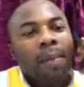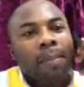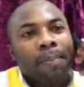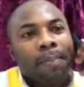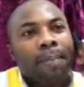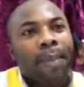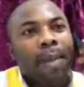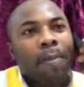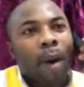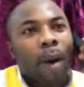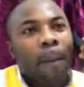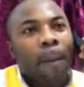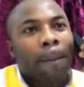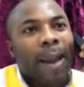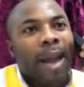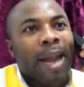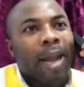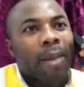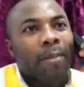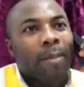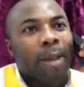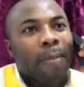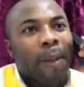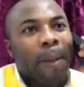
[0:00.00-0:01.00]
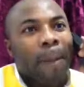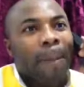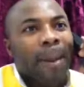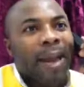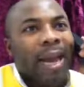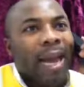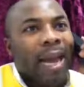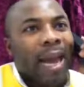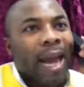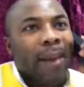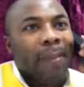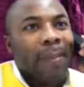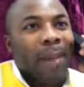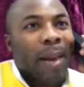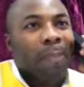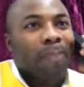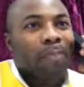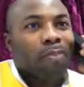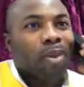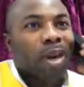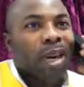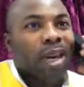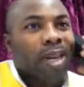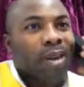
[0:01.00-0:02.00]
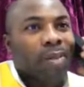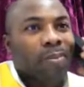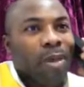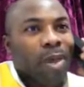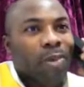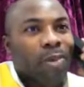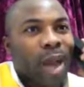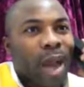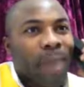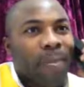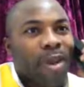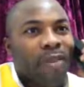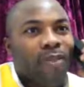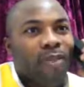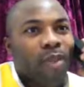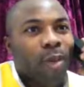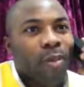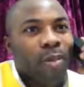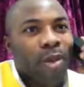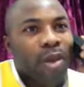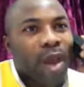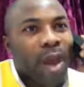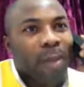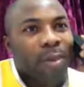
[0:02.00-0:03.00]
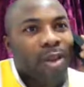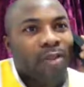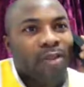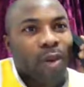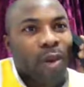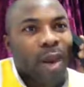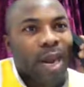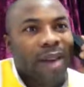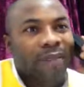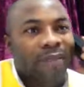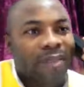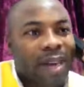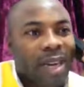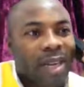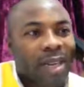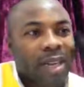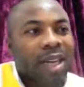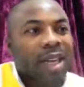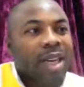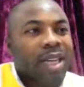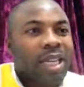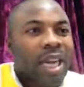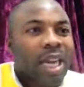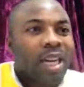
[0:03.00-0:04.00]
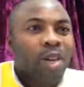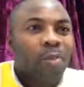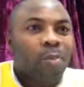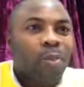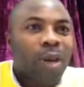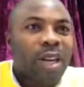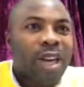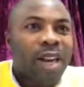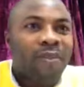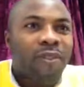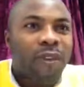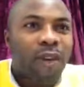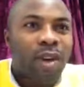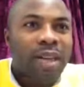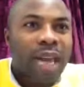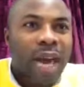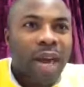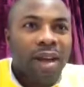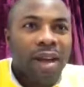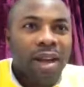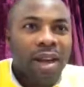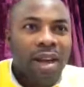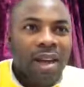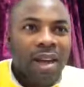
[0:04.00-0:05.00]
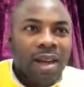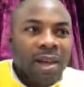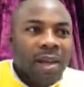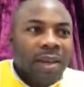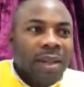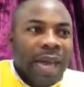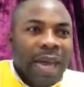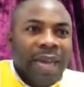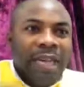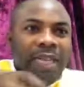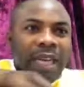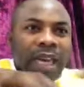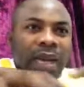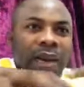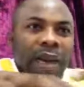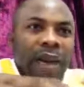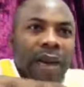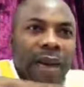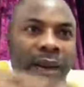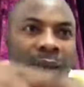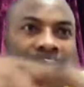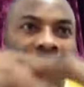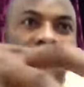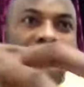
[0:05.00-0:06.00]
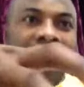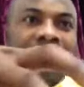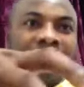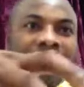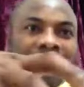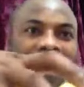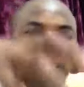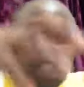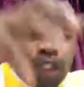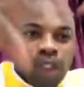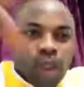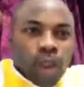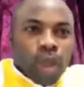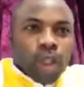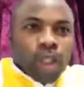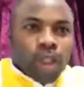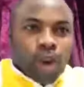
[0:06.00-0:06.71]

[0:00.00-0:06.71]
me bumpire me bumpire I'm, I'm praying me you are met from me you are met from when I finish then you put the phone down and and then you you